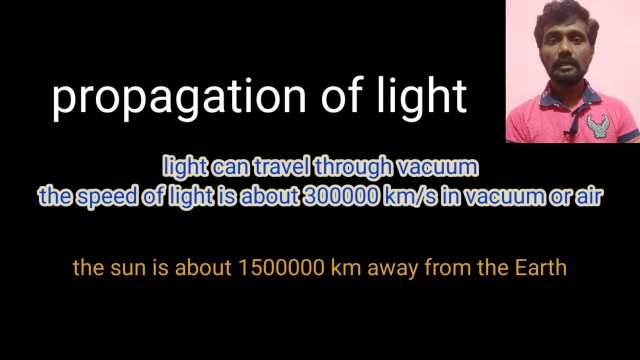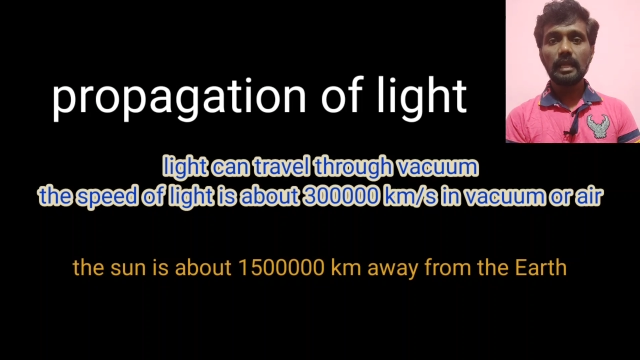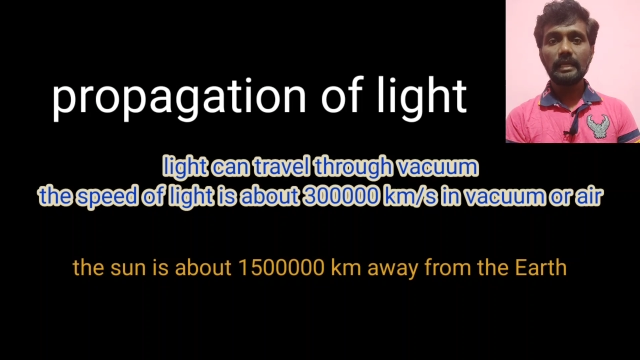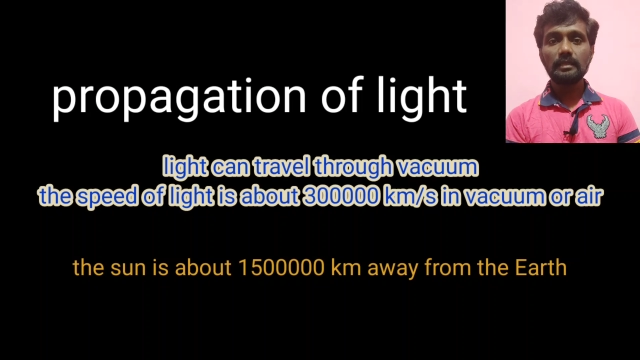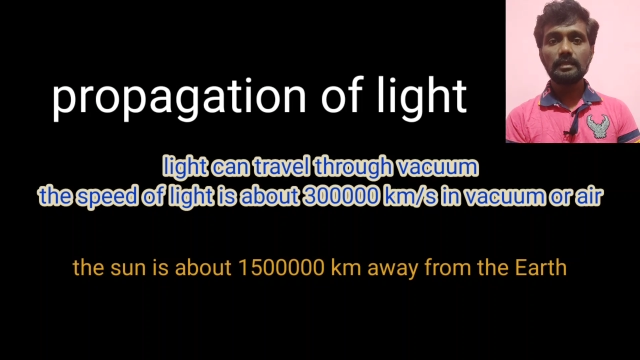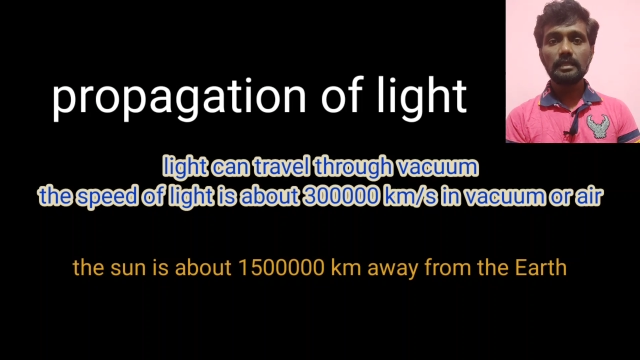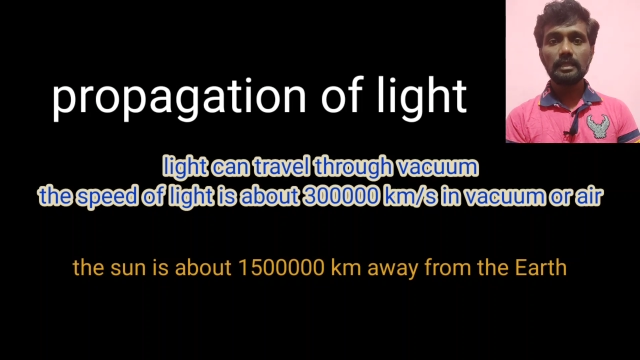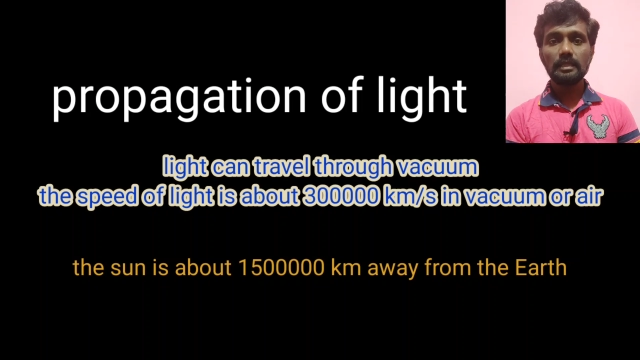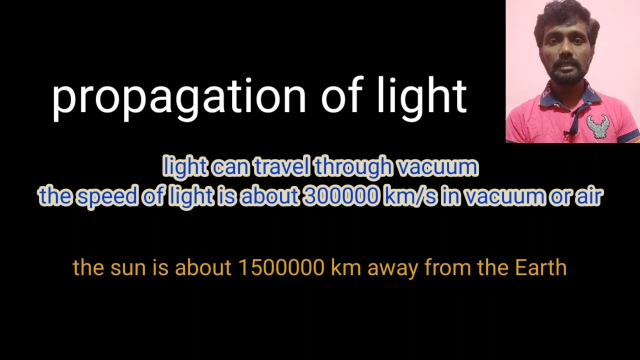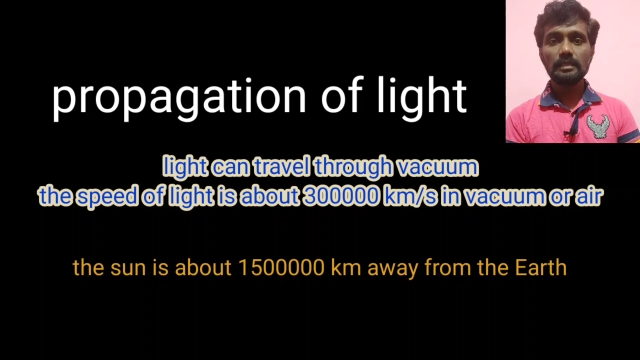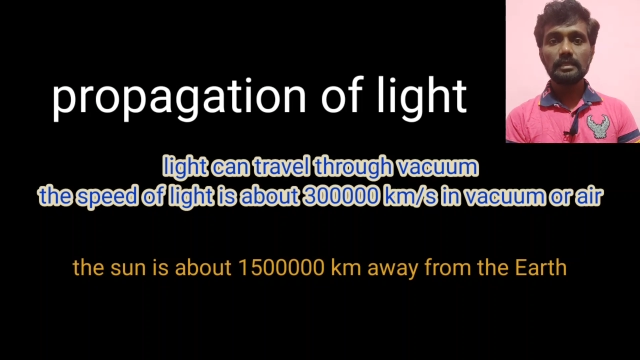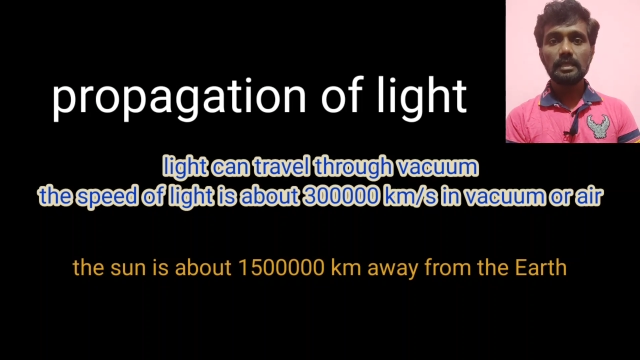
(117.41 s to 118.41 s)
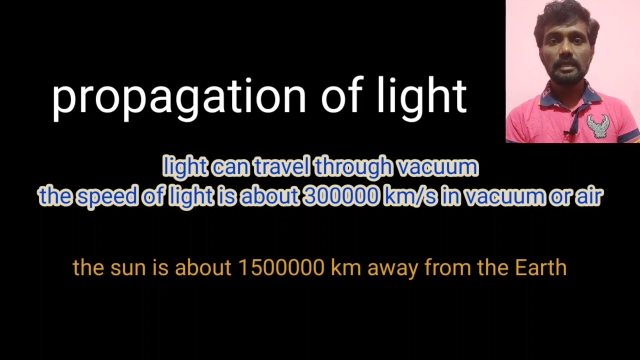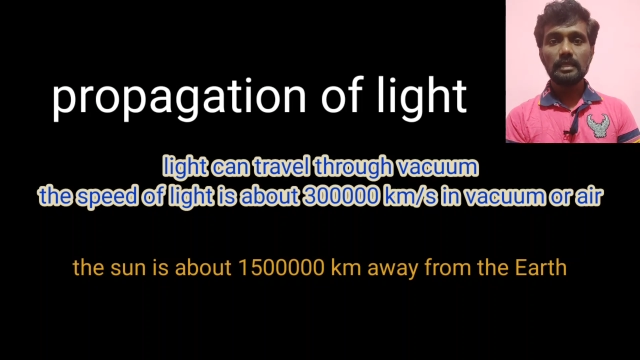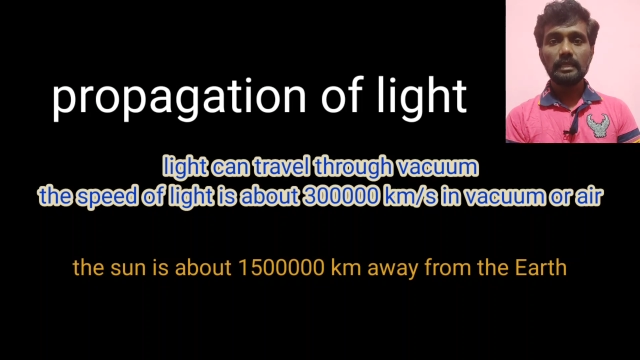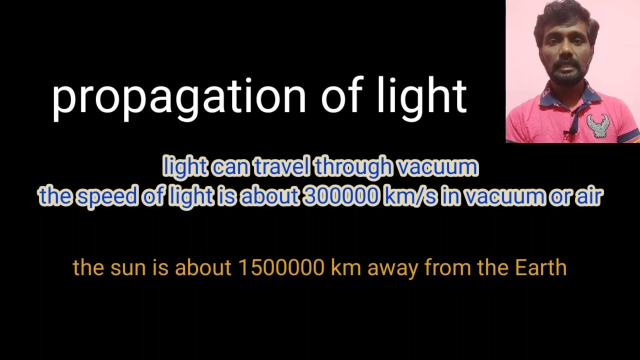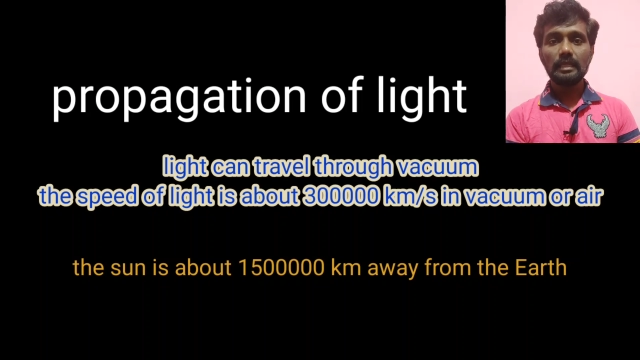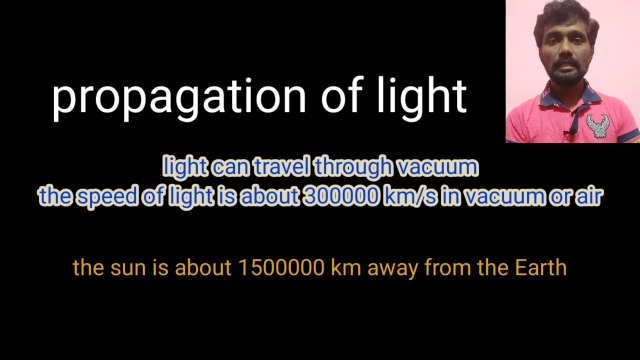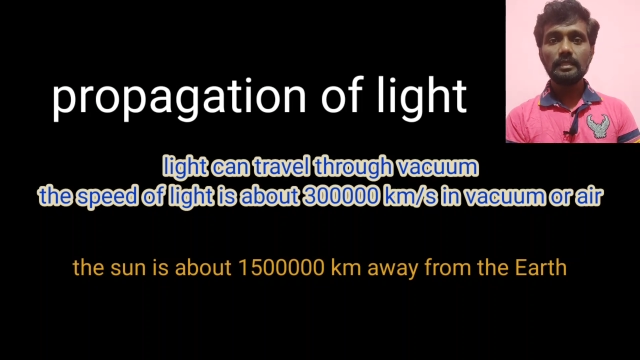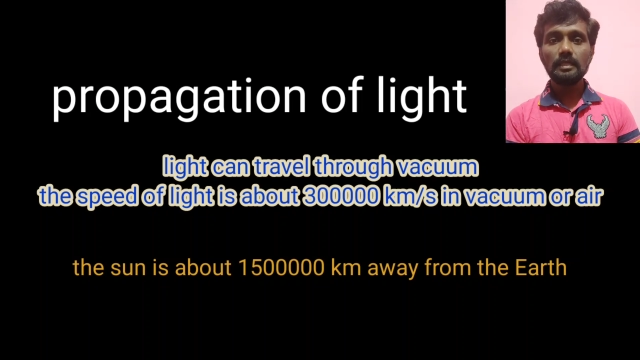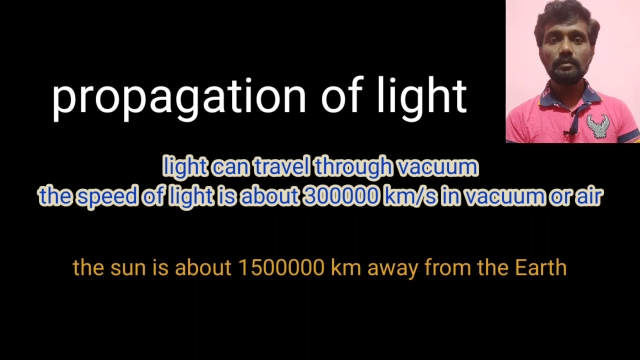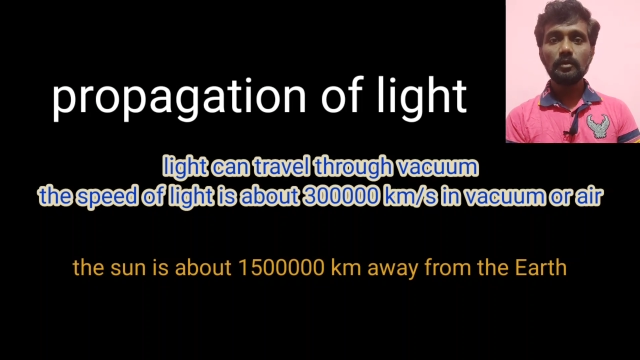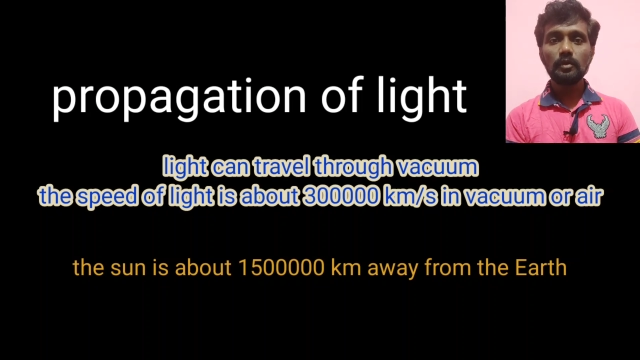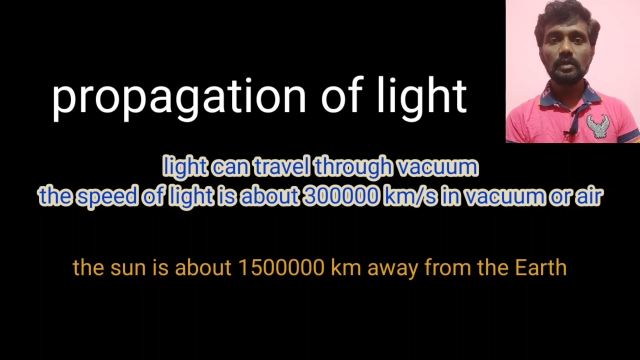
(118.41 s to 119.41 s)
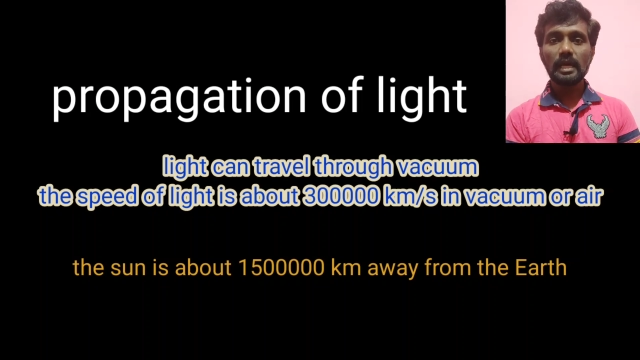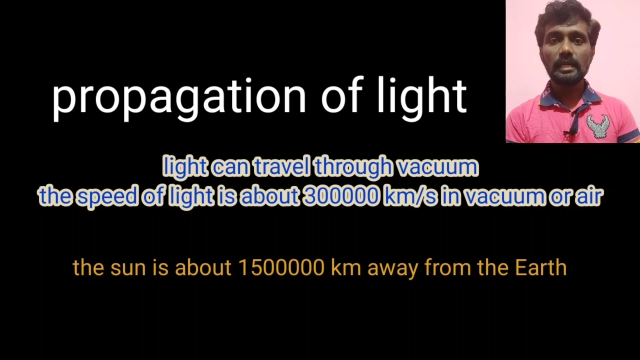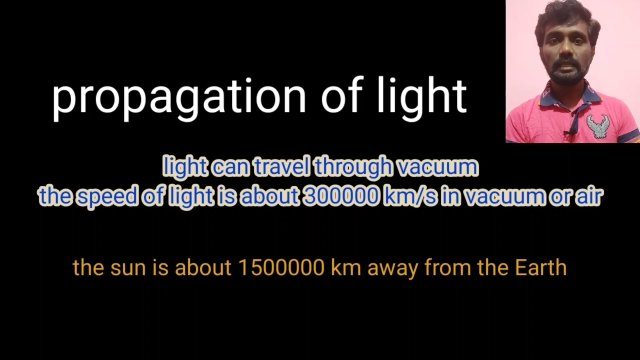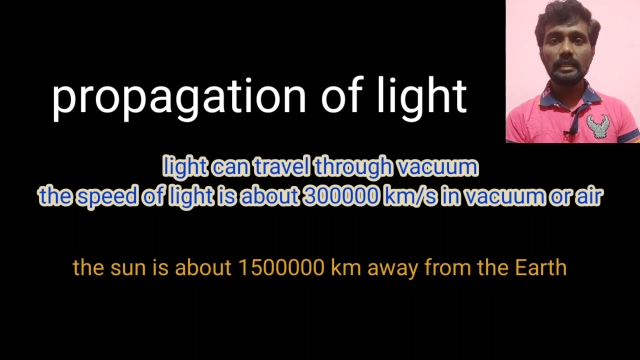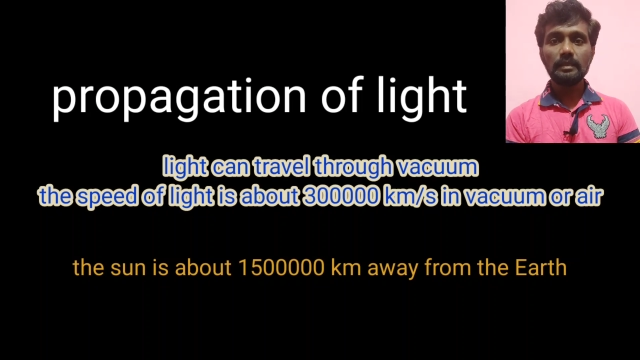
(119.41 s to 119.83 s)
light takes a little more than